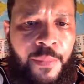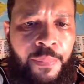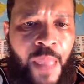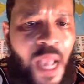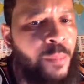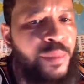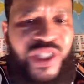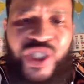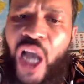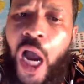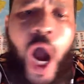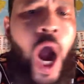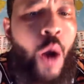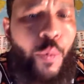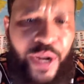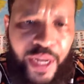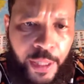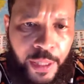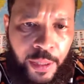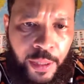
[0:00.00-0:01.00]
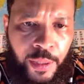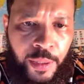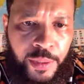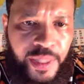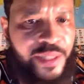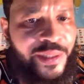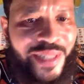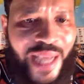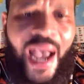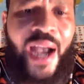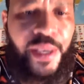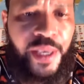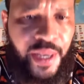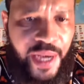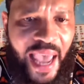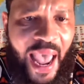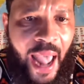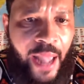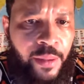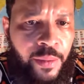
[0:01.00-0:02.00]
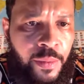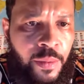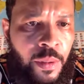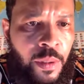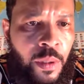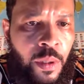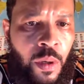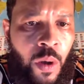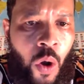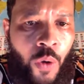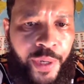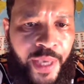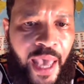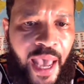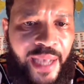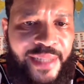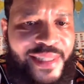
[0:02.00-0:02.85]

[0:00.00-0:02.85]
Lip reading: I'm sorry to tell you that, okay?